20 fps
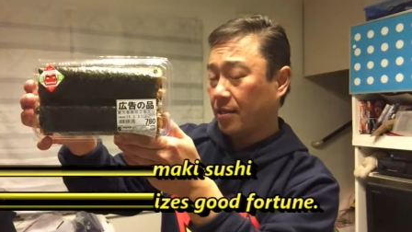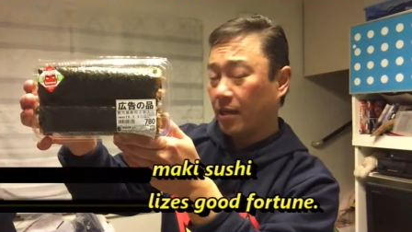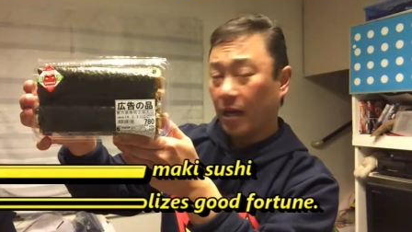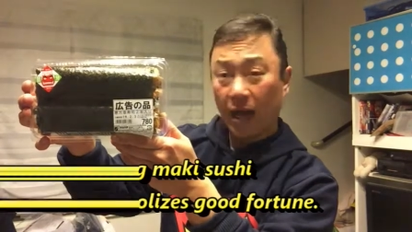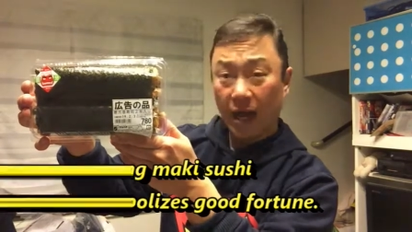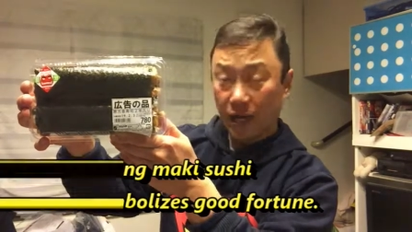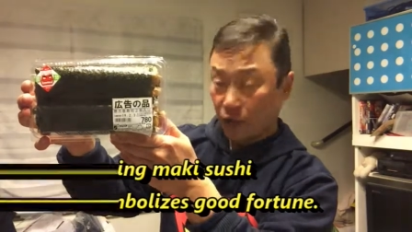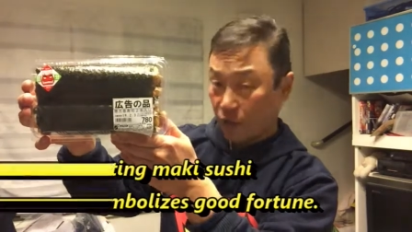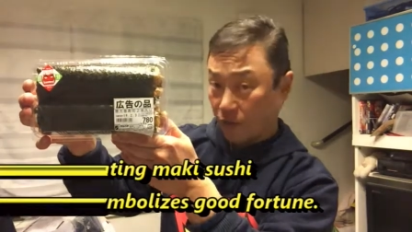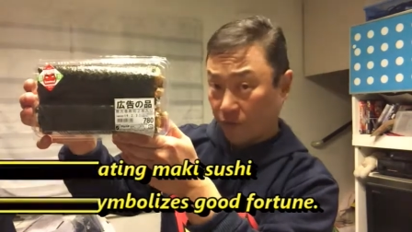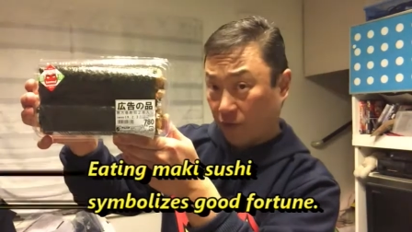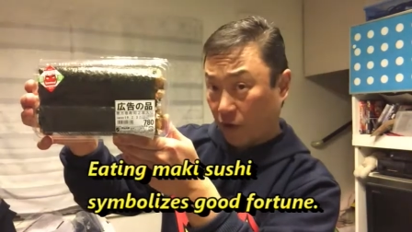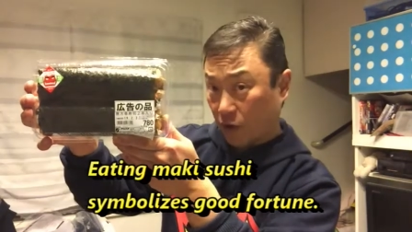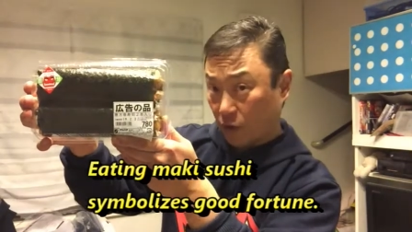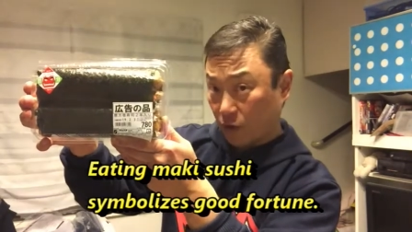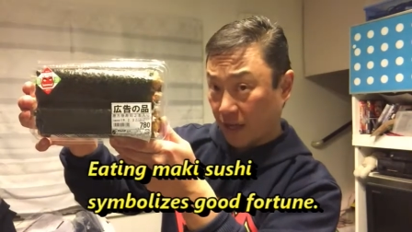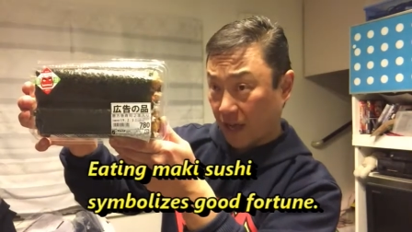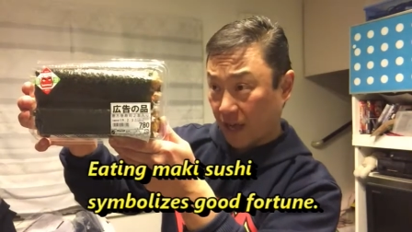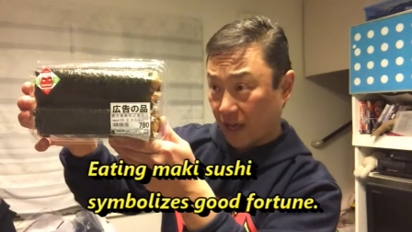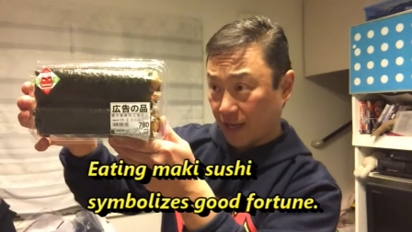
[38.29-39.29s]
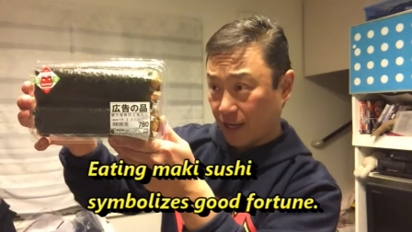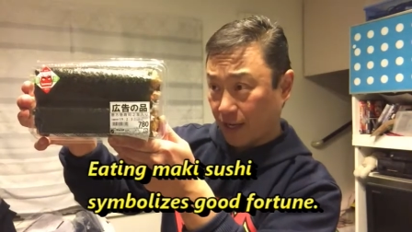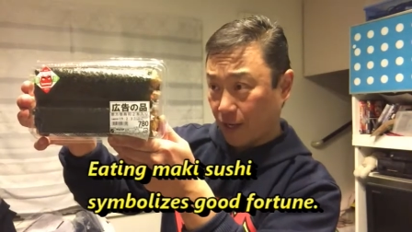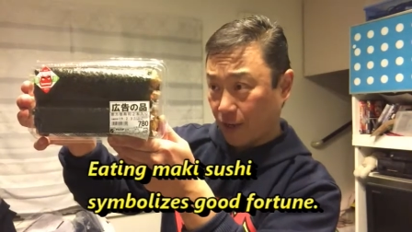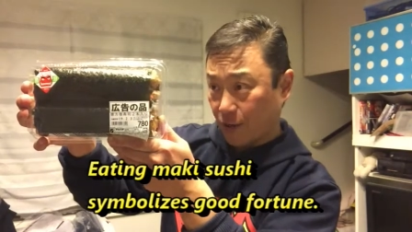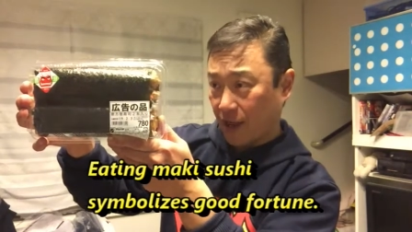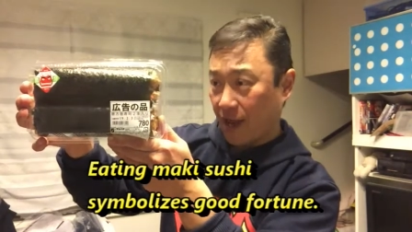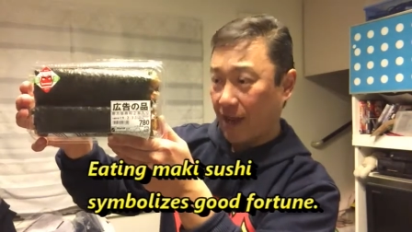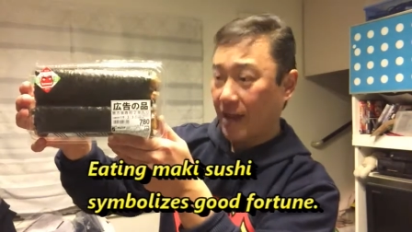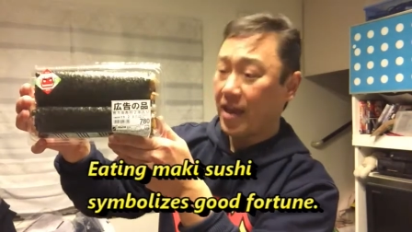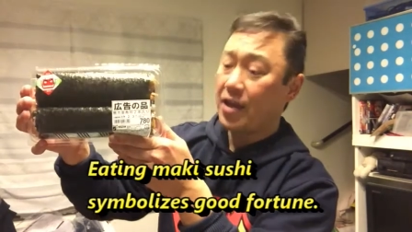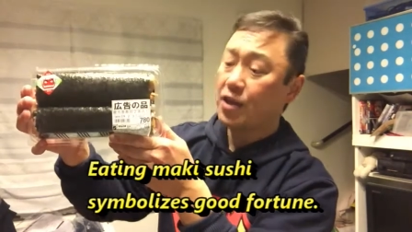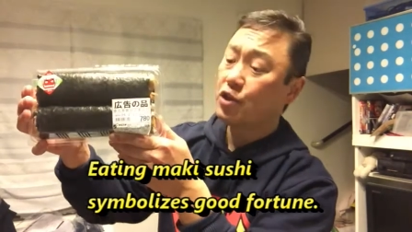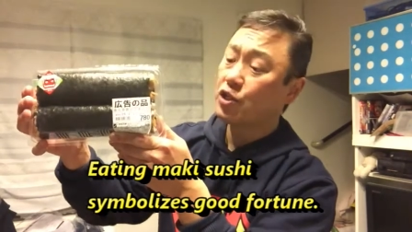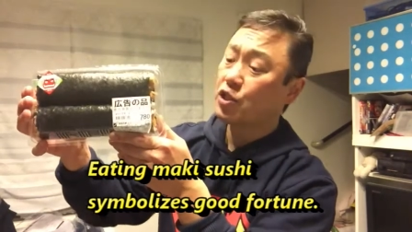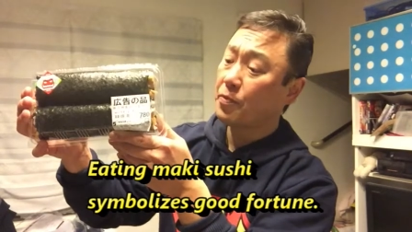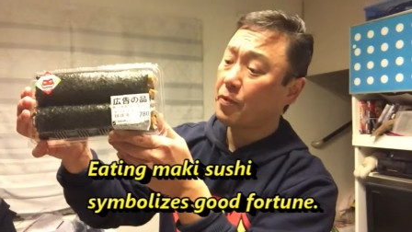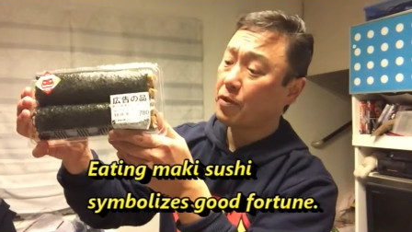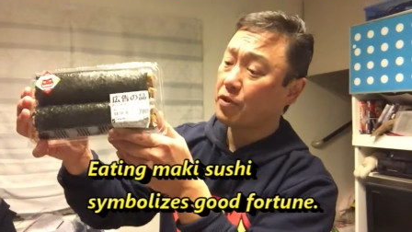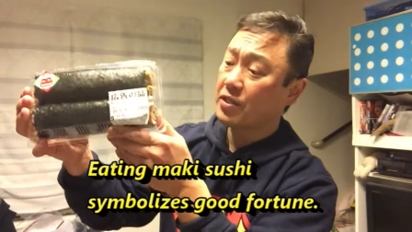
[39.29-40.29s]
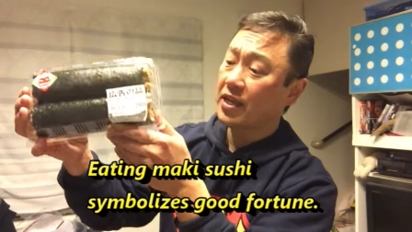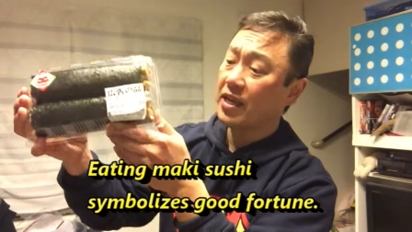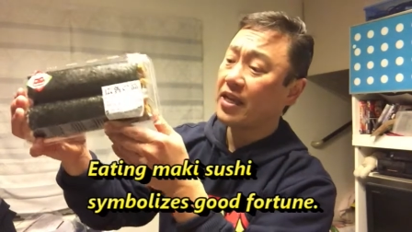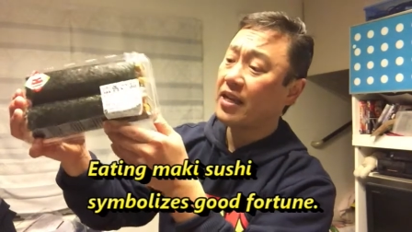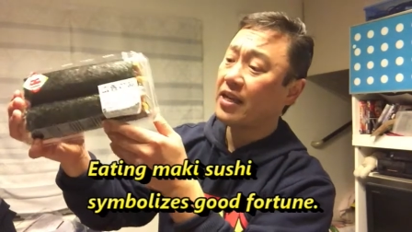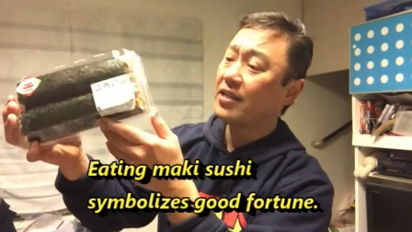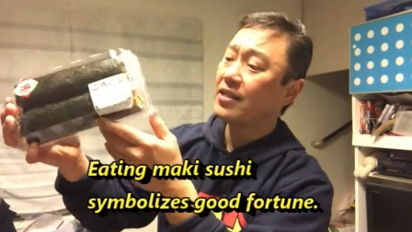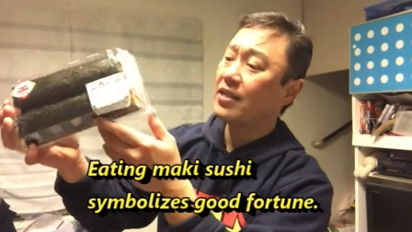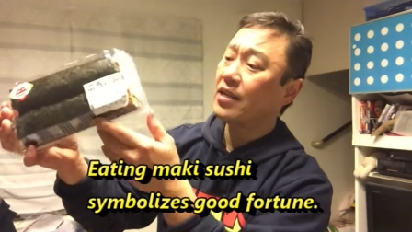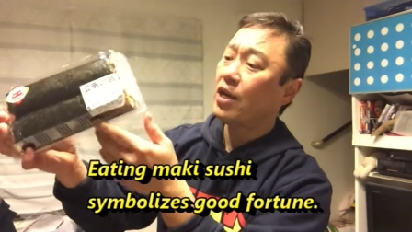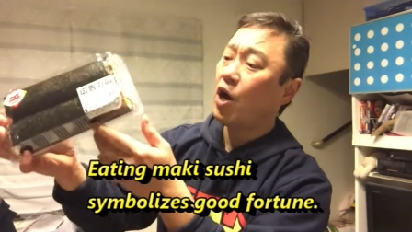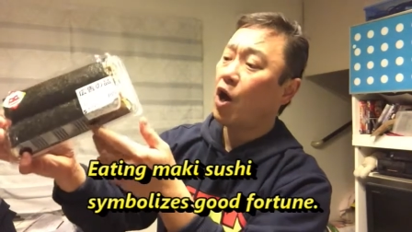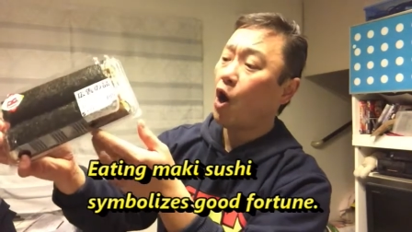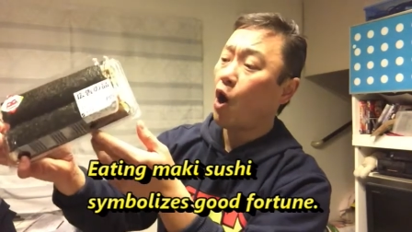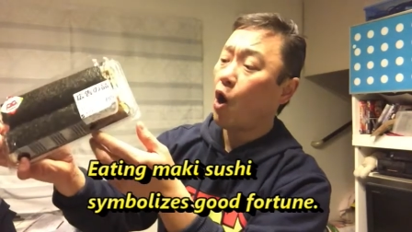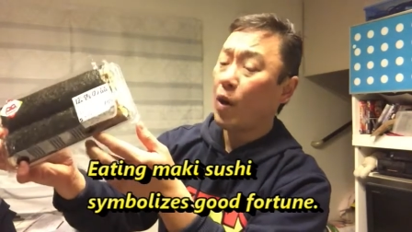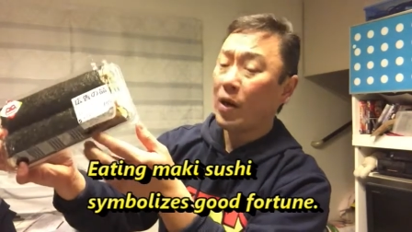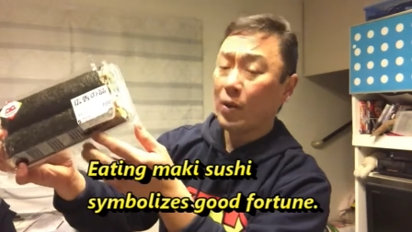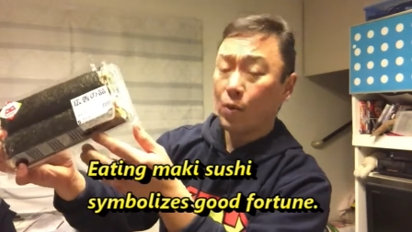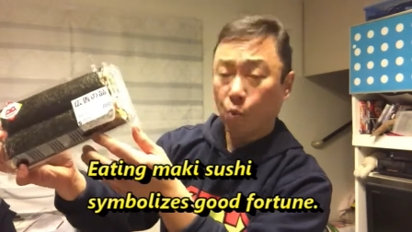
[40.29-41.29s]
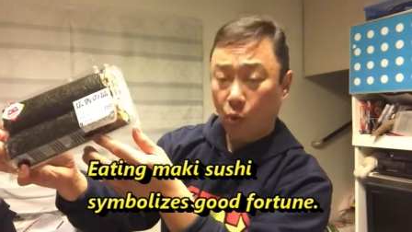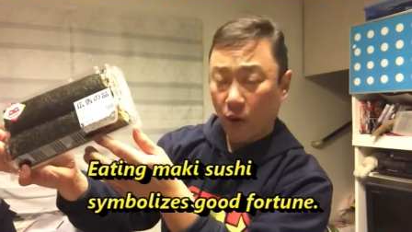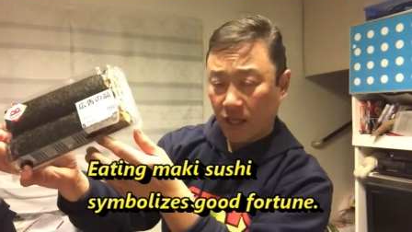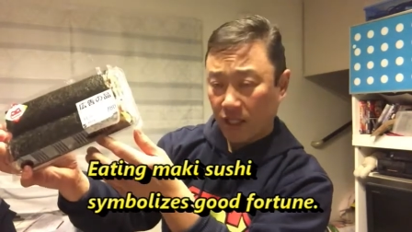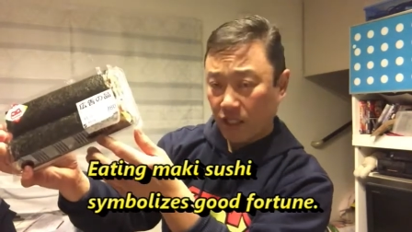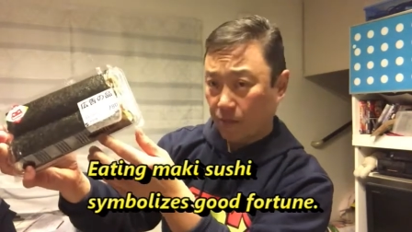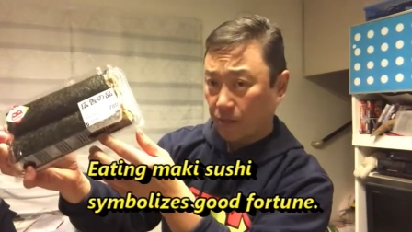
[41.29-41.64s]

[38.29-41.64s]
I don't follow that, okay? And you're supposed to eat it all at once,